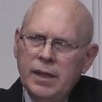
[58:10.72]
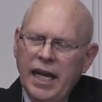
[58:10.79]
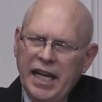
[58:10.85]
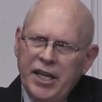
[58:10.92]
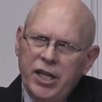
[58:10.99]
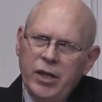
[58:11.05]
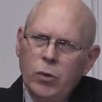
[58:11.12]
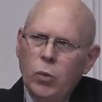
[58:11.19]

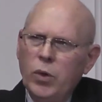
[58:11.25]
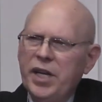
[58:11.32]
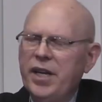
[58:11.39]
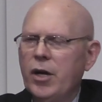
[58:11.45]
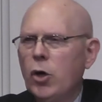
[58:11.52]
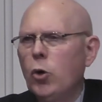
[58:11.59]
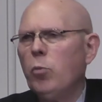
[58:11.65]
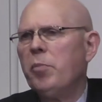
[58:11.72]
And do we
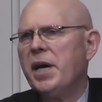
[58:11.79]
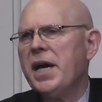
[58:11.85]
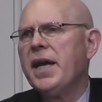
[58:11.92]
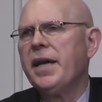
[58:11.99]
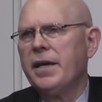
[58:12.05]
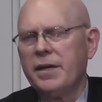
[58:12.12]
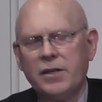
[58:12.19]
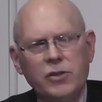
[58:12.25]
obey
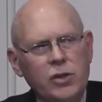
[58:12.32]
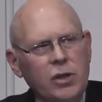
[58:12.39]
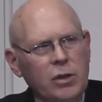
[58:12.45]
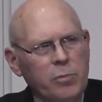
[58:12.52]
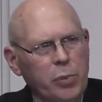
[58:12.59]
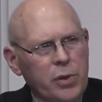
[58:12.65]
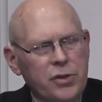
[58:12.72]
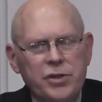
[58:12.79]
it? It's
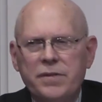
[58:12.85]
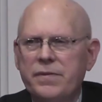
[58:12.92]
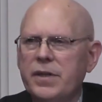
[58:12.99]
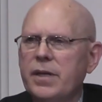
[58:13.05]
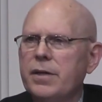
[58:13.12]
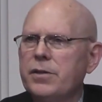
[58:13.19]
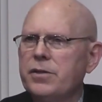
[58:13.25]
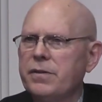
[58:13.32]
called
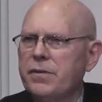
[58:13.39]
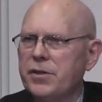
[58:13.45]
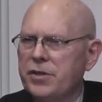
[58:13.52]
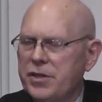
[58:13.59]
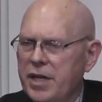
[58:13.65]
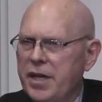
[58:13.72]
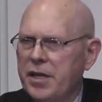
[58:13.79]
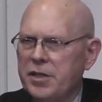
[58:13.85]
perseverance of the
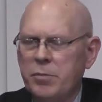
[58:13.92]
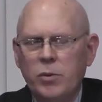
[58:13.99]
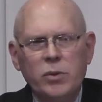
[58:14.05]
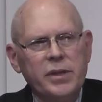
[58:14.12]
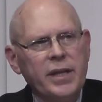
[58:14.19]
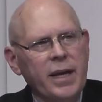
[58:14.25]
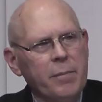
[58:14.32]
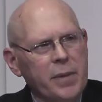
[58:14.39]
saints. But
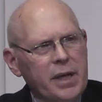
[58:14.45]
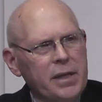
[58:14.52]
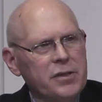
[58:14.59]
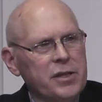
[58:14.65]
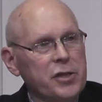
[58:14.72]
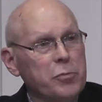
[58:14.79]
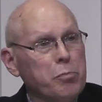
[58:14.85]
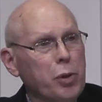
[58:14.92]
what that means
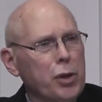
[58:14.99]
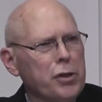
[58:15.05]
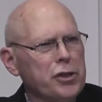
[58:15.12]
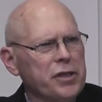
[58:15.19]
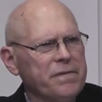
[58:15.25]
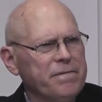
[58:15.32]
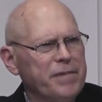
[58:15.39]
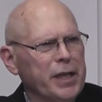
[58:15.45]
is
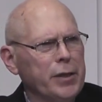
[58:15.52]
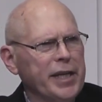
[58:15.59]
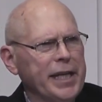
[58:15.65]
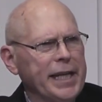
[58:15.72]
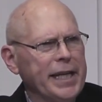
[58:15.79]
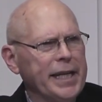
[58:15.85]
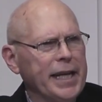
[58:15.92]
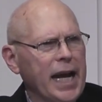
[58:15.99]

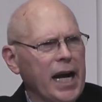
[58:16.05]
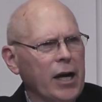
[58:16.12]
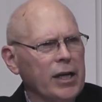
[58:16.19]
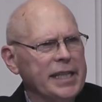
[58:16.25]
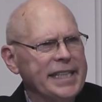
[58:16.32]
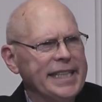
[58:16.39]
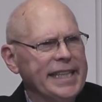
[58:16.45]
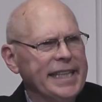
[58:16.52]
persevering in our
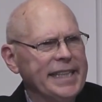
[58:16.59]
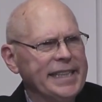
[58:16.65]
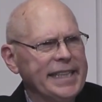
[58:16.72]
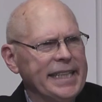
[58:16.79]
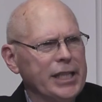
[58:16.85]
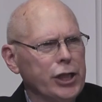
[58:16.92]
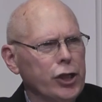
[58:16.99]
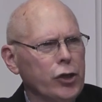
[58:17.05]

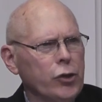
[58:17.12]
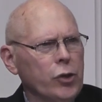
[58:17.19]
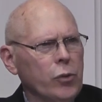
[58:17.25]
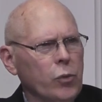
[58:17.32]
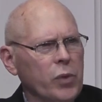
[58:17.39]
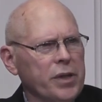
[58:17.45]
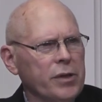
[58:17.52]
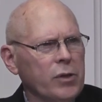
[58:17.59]
identity and
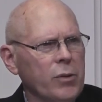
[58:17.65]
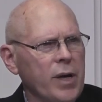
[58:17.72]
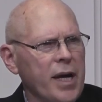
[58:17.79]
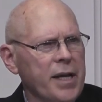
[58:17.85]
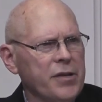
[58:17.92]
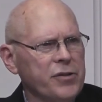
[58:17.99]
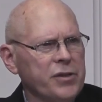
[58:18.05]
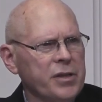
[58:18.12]
union with
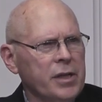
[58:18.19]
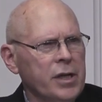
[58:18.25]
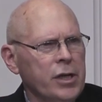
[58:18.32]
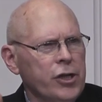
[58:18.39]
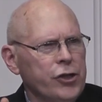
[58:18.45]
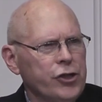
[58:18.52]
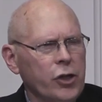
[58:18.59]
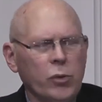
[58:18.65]
Christ,
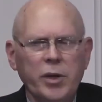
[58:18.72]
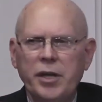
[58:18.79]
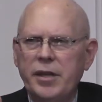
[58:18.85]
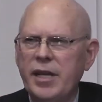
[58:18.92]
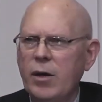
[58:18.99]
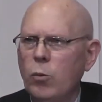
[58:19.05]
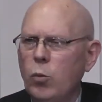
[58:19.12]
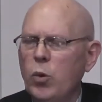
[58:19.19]
showing
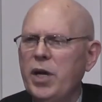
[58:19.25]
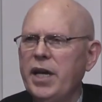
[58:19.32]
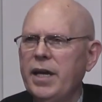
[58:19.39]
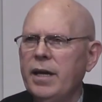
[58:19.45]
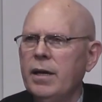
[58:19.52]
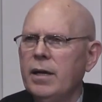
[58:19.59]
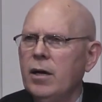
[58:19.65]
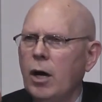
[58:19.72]
that we
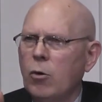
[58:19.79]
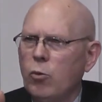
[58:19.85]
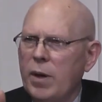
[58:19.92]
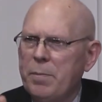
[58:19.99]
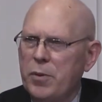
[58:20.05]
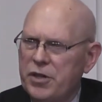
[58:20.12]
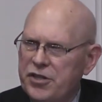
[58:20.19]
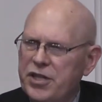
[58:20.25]
are
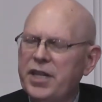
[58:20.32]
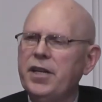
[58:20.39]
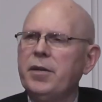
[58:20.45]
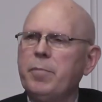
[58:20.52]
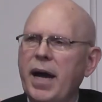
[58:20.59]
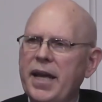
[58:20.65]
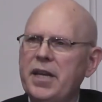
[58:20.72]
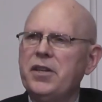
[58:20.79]

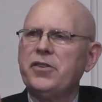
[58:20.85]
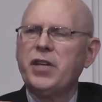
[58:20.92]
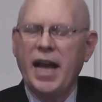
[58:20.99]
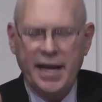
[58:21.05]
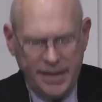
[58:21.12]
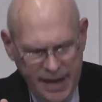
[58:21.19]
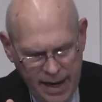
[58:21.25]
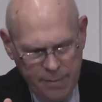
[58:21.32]
represented by his
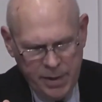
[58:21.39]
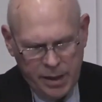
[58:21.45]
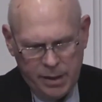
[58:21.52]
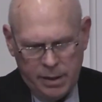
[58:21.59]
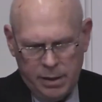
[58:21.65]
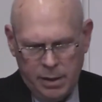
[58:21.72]
Adamic